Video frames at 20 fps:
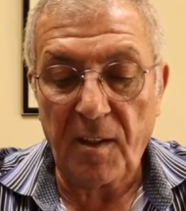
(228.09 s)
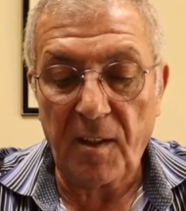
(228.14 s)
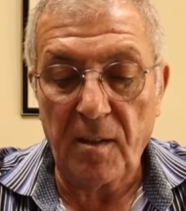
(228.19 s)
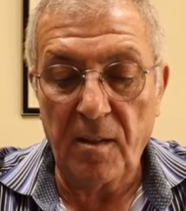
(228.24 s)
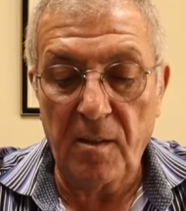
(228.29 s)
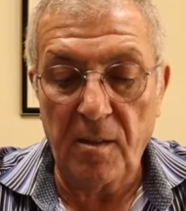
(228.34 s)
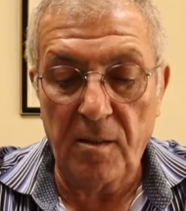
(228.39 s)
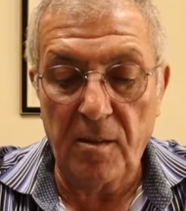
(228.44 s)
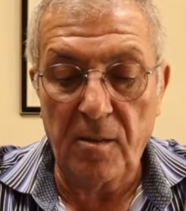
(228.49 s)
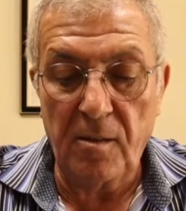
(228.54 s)

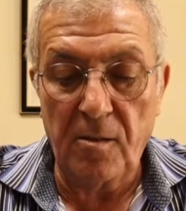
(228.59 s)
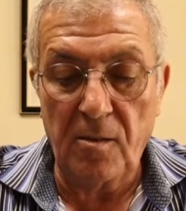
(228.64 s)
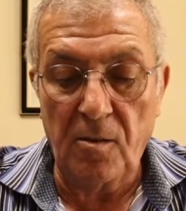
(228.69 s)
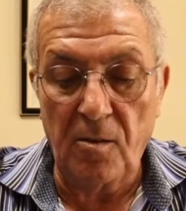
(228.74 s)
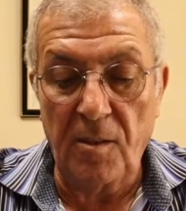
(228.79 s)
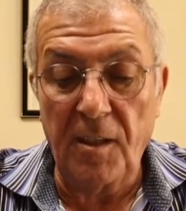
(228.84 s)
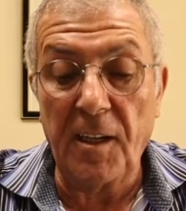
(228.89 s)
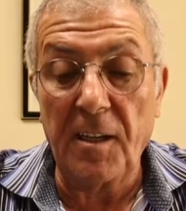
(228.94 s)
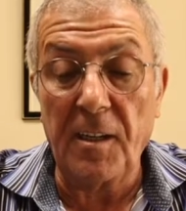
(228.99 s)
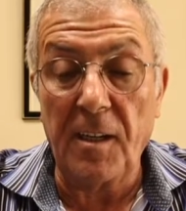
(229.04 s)

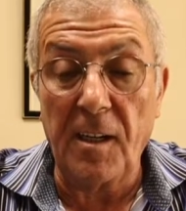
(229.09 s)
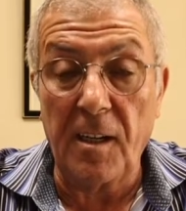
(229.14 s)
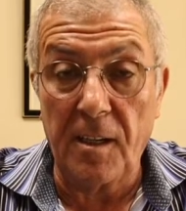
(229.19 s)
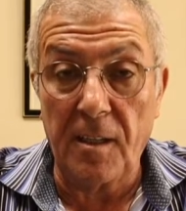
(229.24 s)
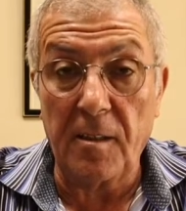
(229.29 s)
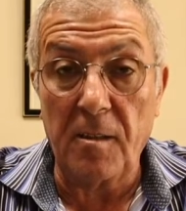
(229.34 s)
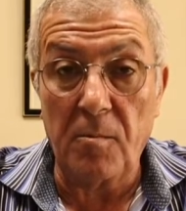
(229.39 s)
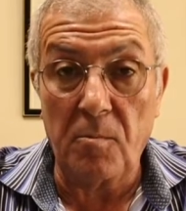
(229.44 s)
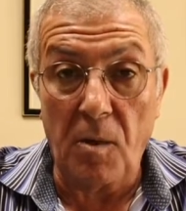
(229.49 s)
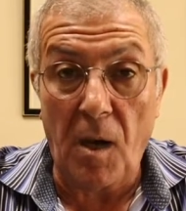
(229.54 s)
or any
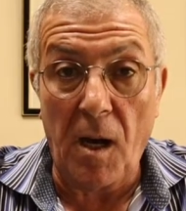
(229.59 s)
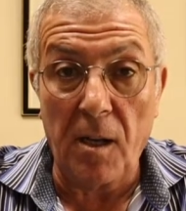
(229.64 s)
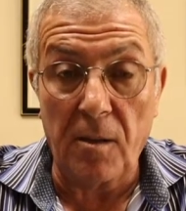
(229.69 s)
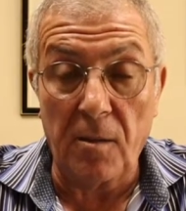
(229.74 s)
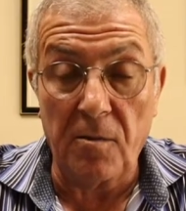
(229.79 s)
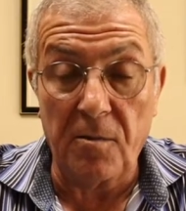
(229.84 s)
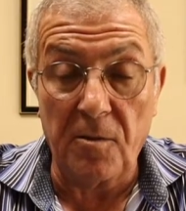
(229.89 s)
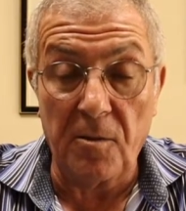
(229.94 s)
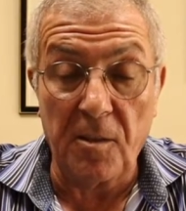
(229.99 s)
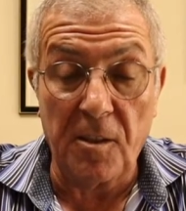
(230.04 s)
other
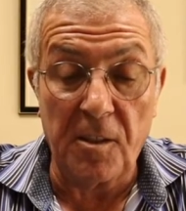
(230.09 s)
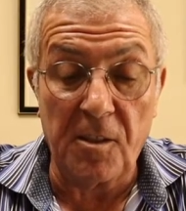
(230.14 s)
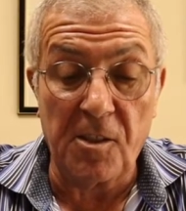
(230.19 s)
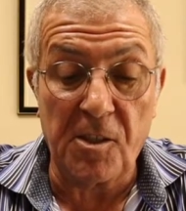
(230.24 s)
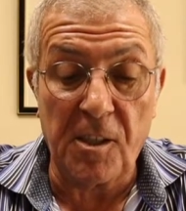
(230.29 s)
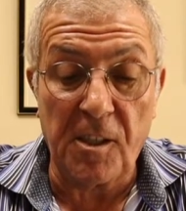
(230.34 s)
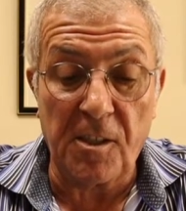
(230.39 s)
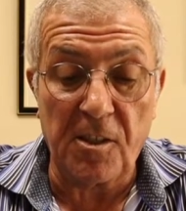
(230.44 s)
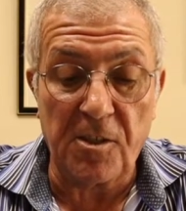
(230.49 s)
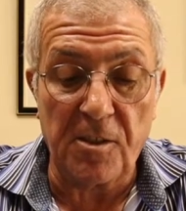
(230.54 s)
bottle for
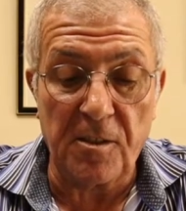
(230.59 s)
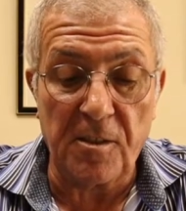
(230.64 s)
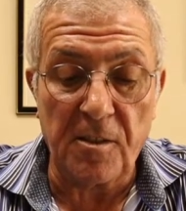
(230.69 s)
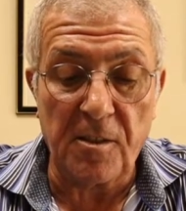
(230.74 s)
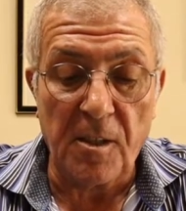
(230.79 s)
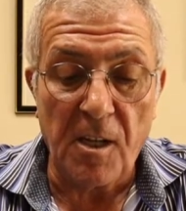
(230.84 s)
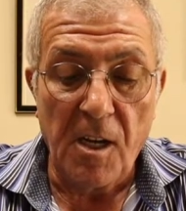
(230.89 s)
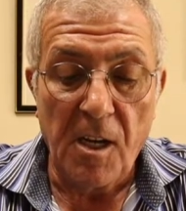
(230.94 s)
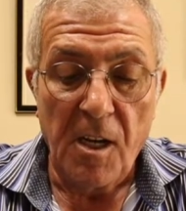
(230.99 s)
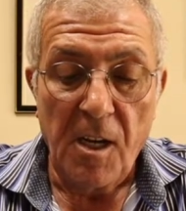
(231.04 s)

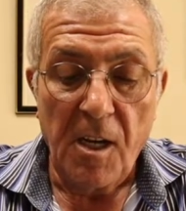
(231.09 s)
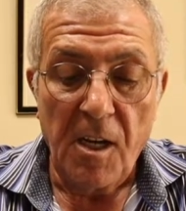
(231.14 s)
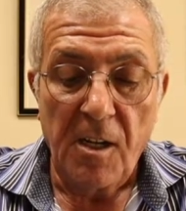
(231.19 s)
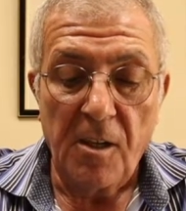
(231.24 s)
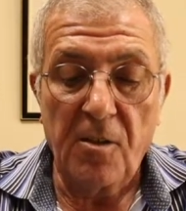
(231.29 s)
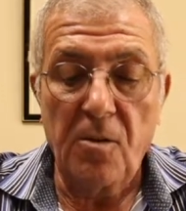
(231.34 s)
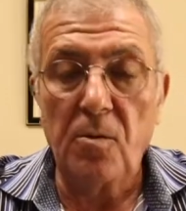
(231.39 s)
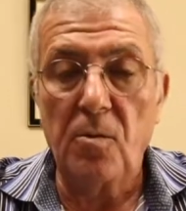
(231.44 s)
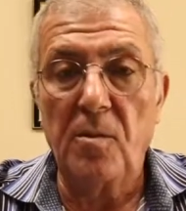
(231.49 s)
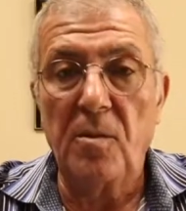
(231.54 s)
injections,
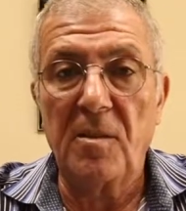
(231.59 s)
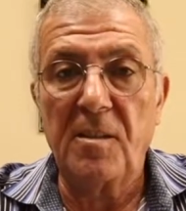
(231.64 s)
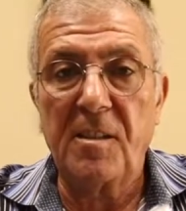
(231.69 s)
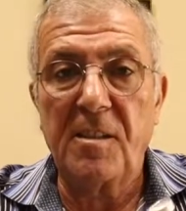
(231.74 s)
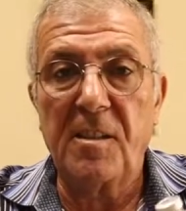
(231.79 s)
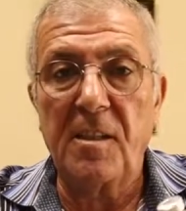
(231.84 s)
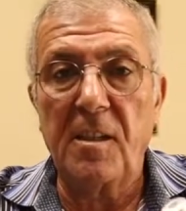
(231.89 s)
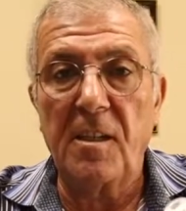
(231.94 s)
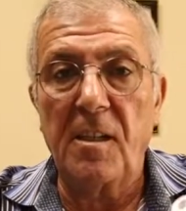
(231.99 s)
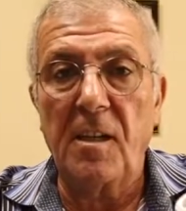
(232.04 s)
you will
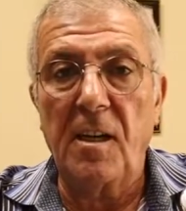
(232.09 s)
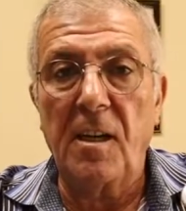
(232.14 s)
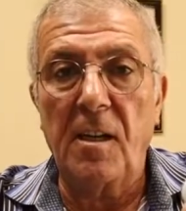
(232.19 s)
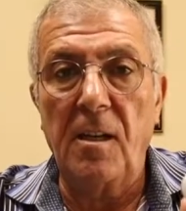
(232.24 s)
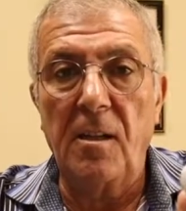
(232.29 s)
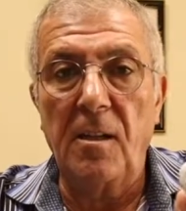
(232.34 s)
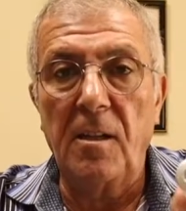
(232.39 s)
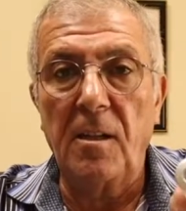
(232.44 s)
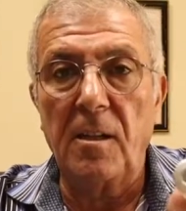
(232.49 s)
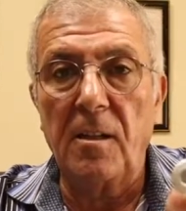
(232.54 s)
see a
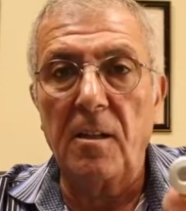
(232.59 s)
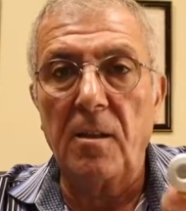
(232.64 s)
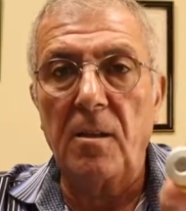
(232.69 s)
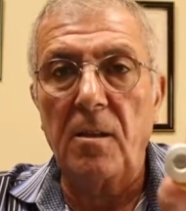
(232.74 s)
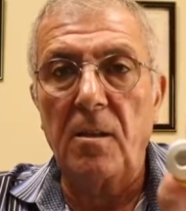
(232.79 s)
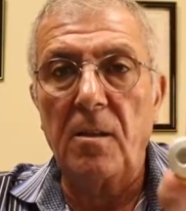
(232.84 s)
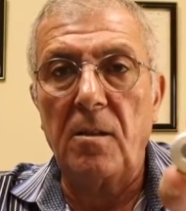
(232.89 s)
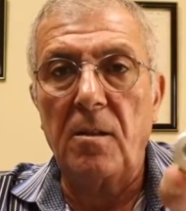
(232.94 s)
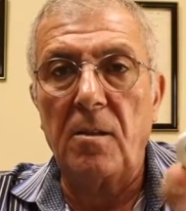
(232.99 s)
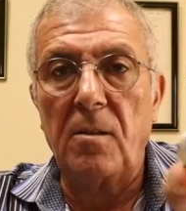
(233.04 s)

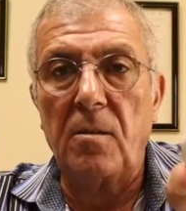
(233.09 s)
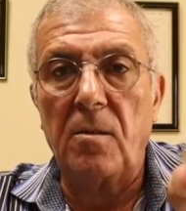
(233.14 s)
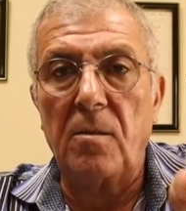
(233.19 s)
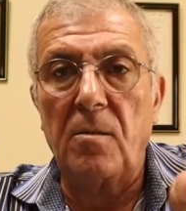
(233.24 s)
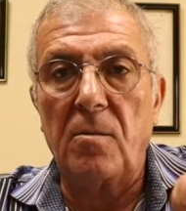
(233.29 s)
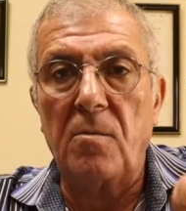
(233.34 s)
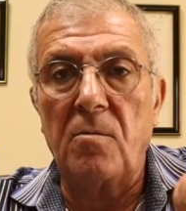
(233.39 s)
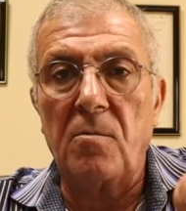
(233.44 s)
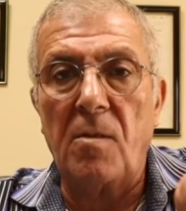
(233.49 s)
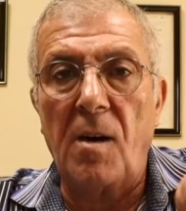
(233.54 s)
little
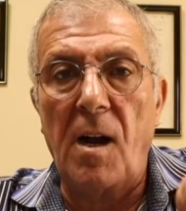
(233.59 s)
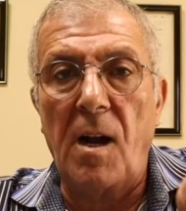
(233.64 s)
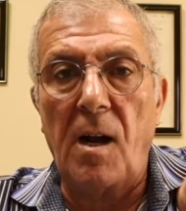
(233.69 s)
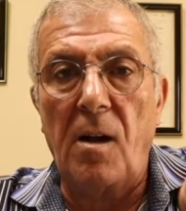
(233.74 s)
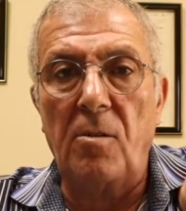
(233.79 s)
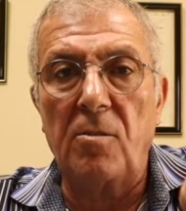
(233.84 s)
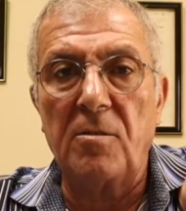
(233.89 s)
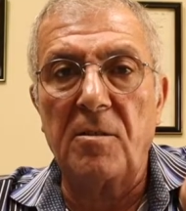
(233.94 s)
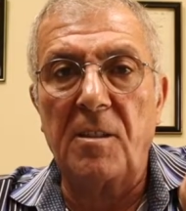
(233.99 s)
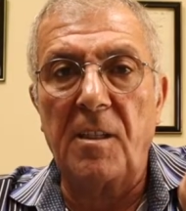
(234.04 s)

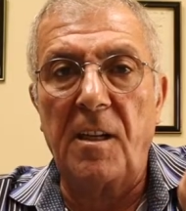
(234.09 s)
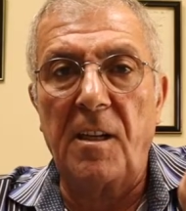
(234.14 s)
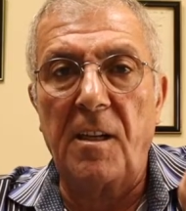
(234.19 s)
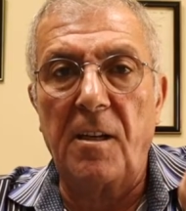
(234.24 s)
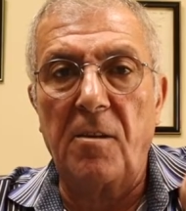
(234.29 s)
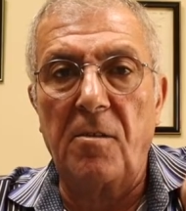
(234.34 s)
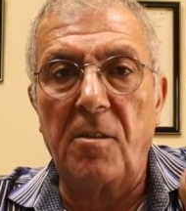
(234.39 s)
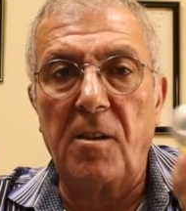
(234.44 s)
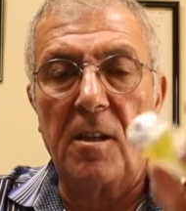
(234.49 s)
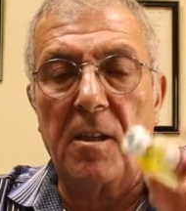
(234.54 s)
round
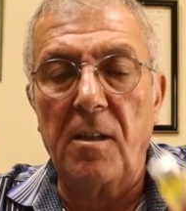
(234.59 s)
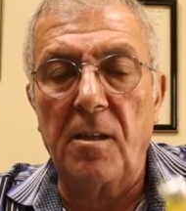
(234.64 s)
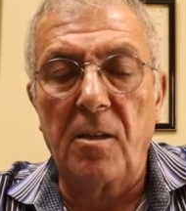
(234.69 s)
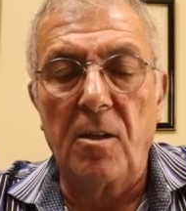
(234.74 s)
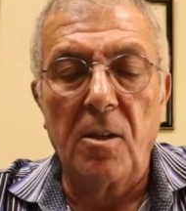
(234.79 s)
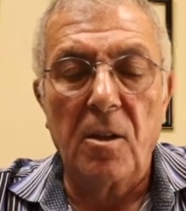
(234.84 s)
area